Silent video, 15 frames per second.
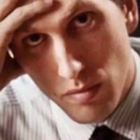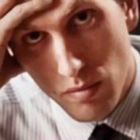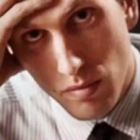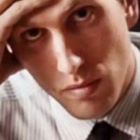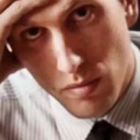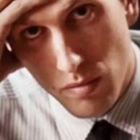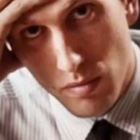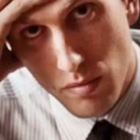
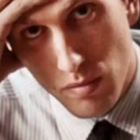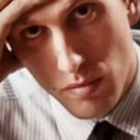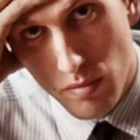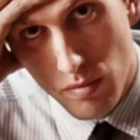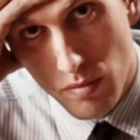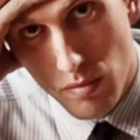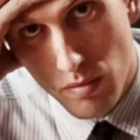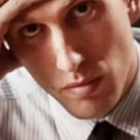
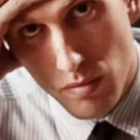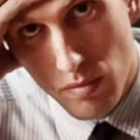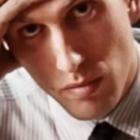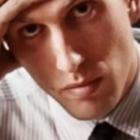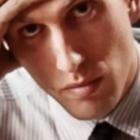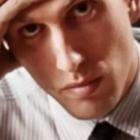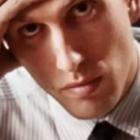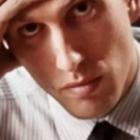
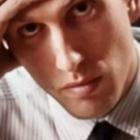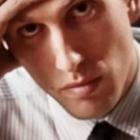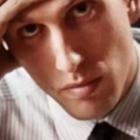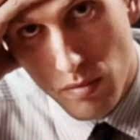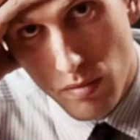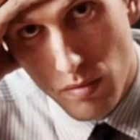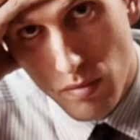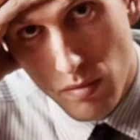
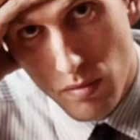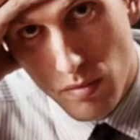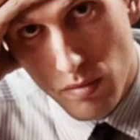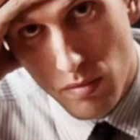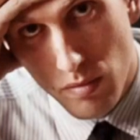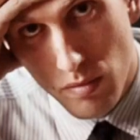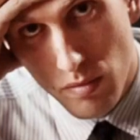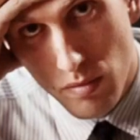
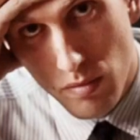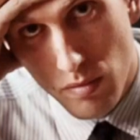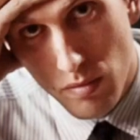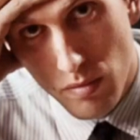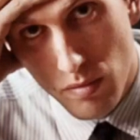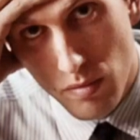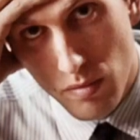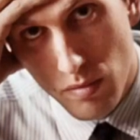
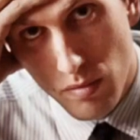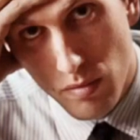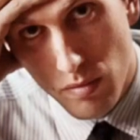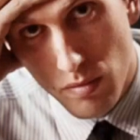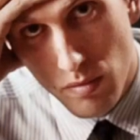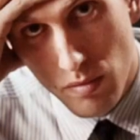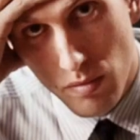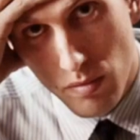
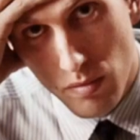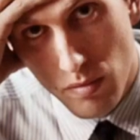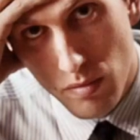(silence)